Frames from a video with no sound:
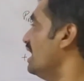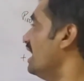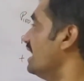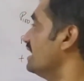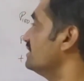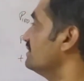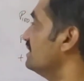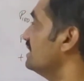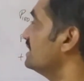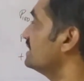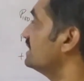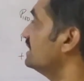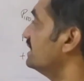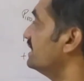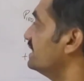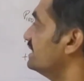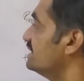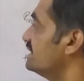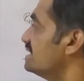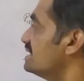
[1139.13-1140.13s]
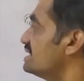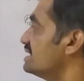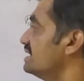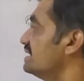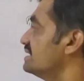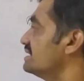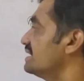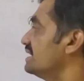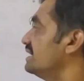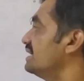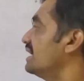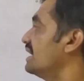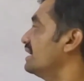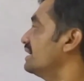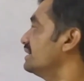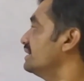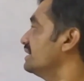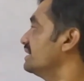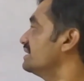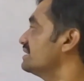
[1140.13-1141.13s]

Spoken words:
as well as the resistance at 100